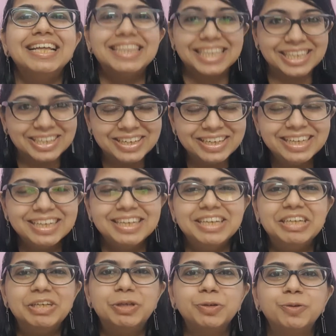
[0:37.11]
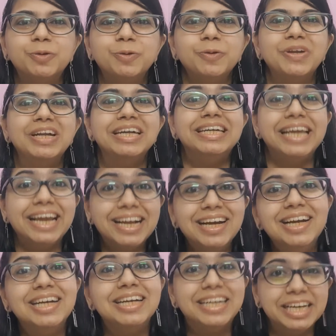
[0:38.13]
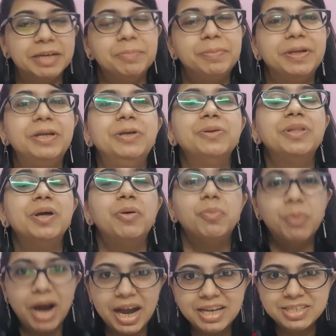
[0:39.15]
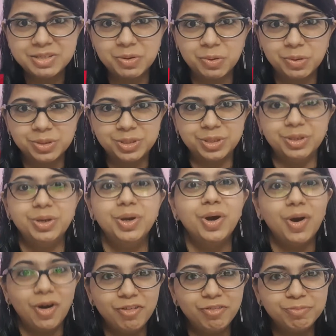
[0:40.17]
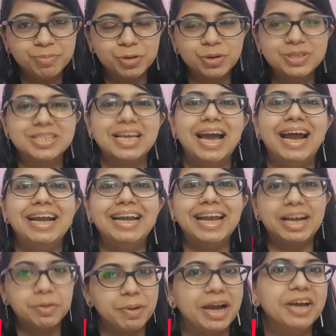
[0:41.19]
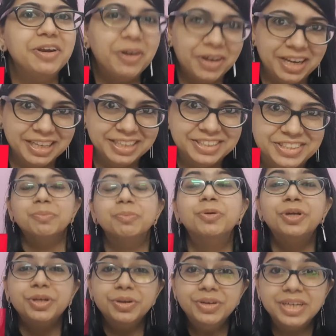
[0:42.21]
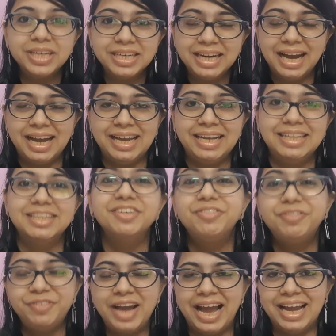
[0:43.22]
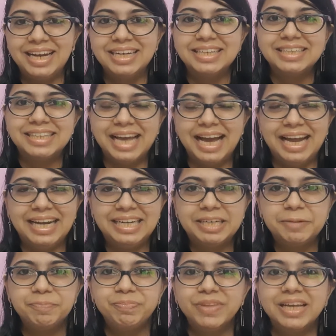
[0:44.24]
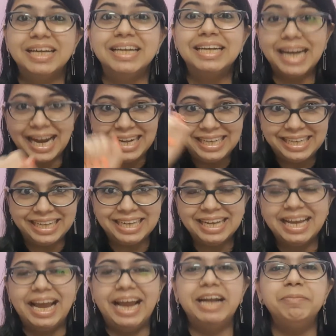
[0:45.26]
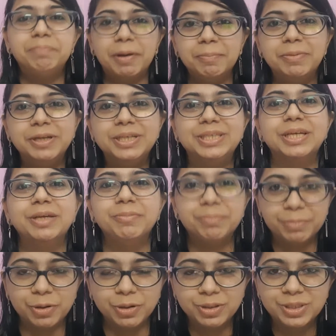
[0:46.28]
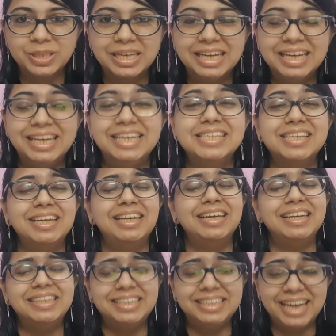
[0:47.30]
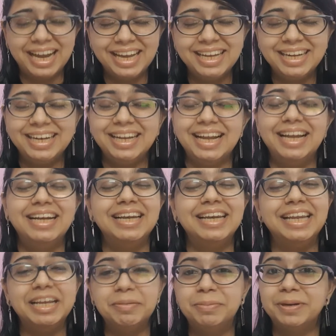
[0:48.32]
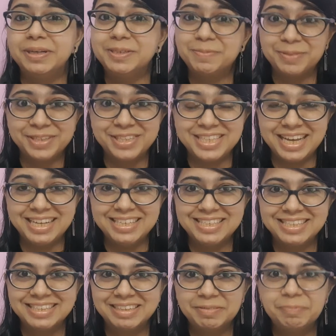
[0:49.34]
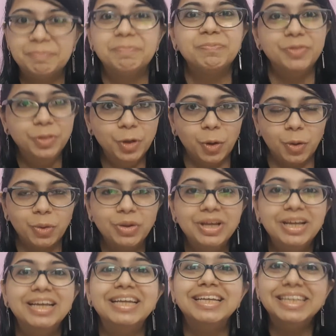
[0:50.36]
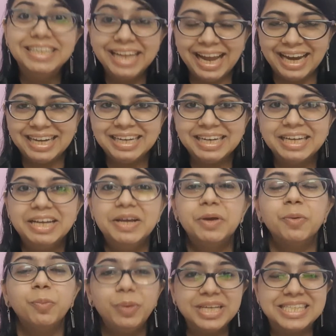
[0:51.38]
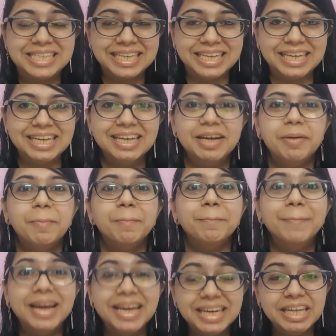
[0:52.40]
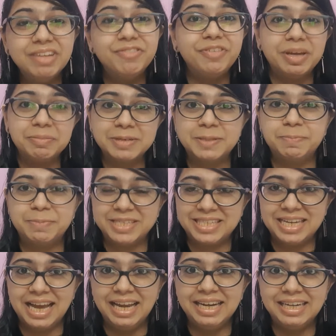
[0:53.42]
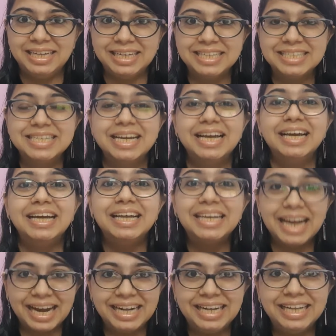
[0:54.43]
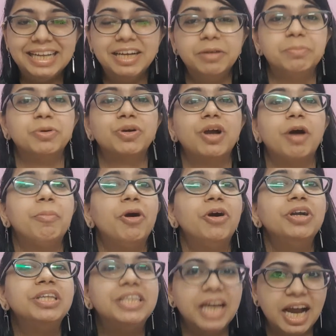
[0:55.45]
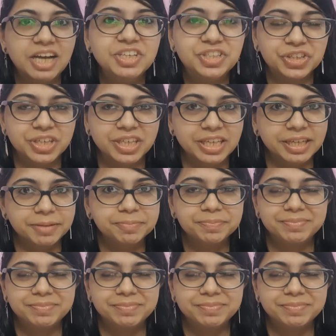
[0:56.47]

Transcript: Third, to take a dip into the vast ocean of books and acquire knowledge. Would you deny the fact that writing and publishing books is a tiring and laborious process? No. Yet, we see many famous personalities writing a book about their journey,